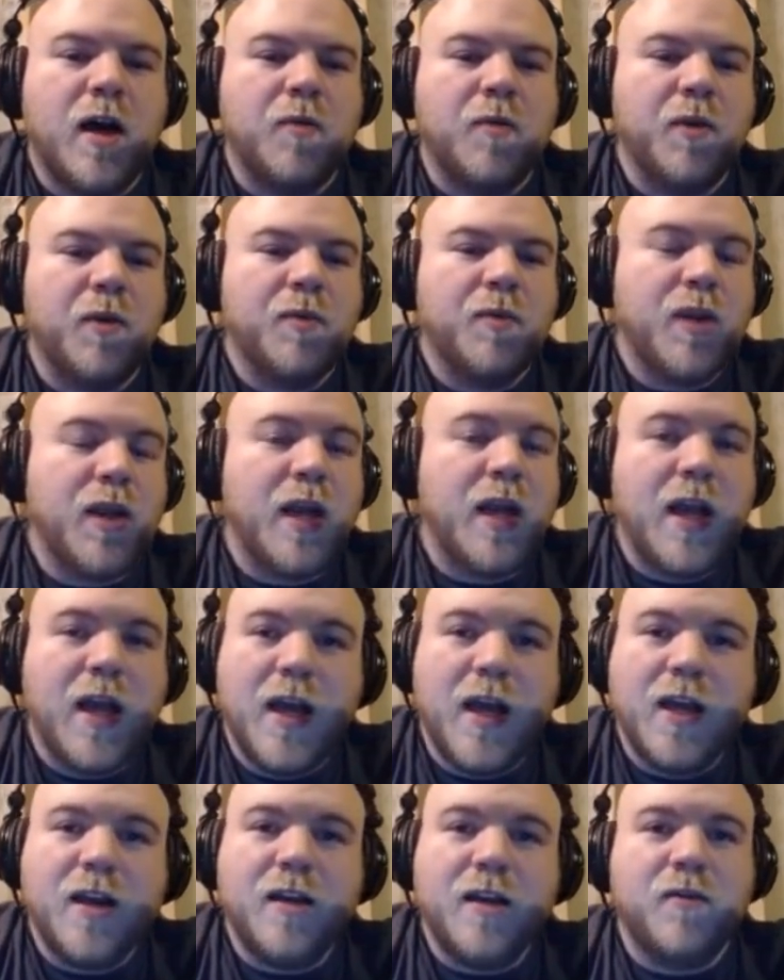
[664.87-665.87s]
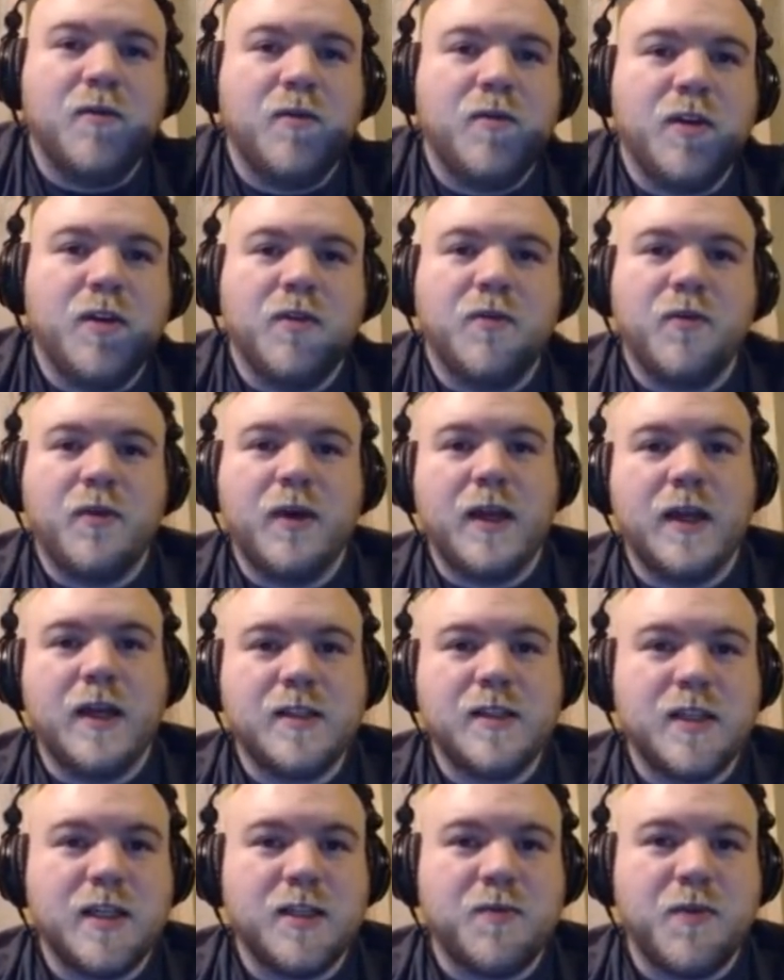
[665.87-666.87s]
We play N, and you know, we
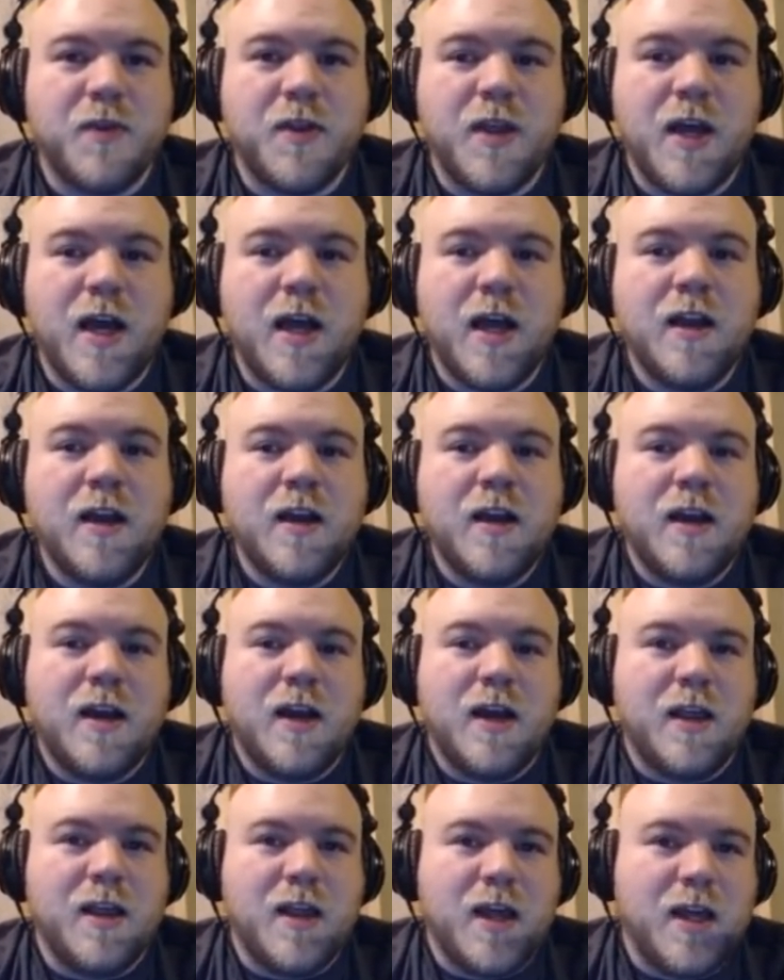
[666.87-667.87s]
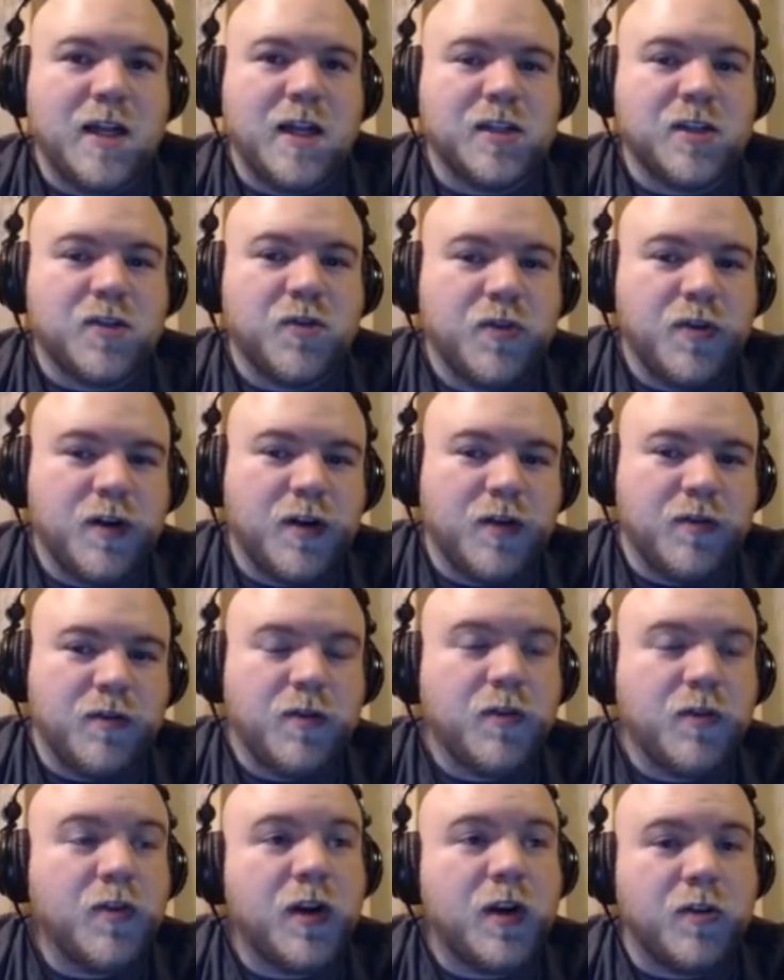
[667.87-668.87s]
get 6 with that, and that is
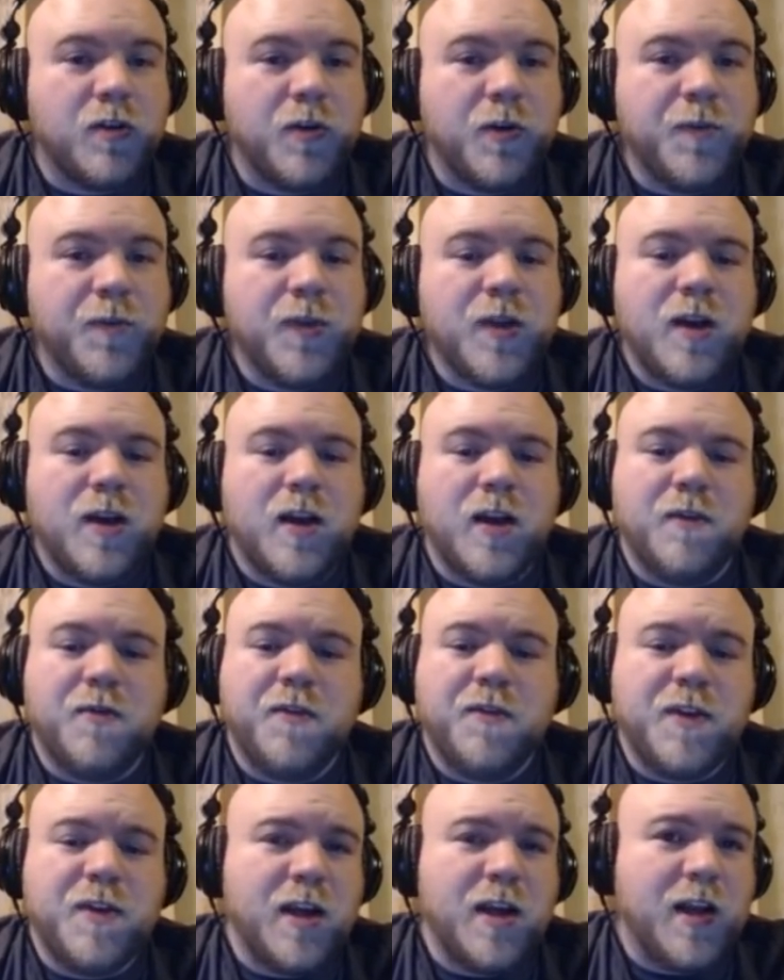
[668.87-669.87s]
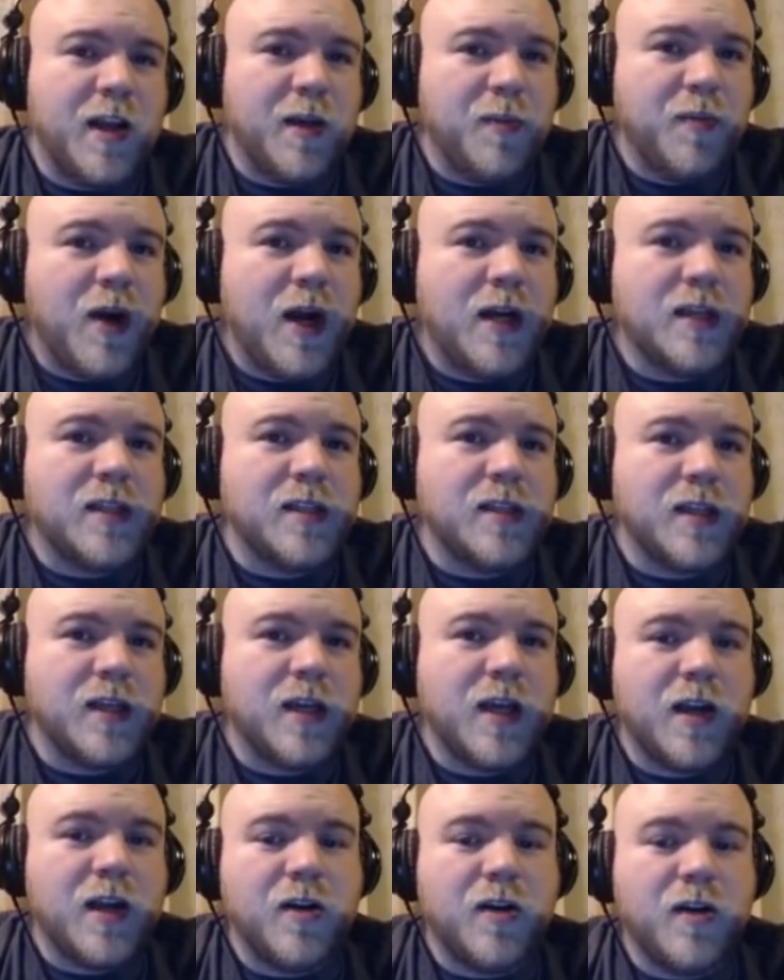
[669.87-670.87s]
critical. And if we've taken any prizes, it
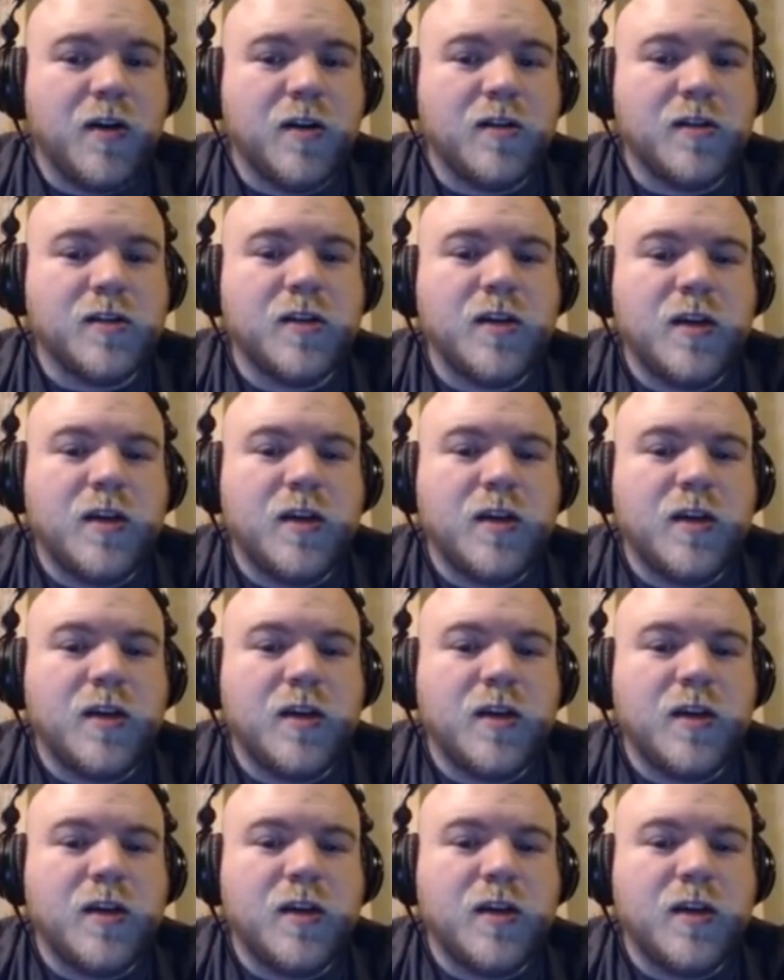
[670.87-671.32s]
kind of hurts.